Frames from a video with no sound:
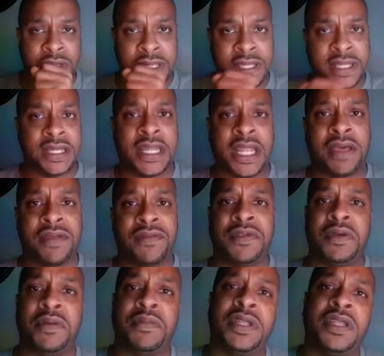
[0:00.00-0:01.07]
but can have
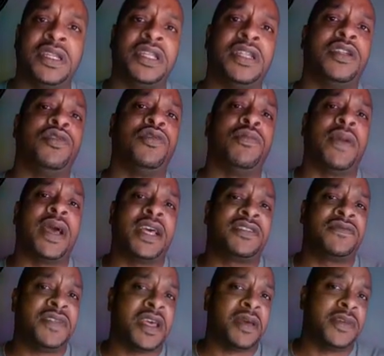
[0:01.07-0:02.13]
the ability to do
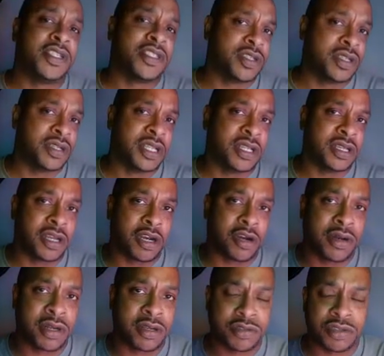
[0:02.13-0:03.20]
massive damage in
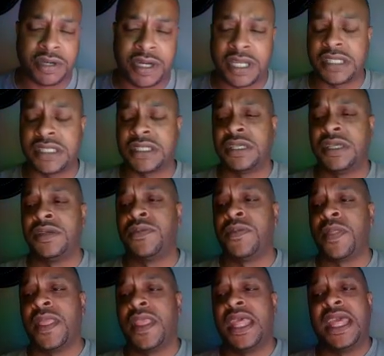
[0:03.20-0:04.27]
critical strikes.
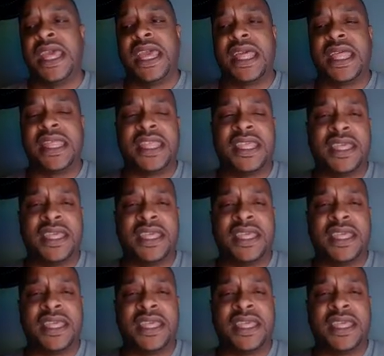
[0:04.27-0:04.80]
And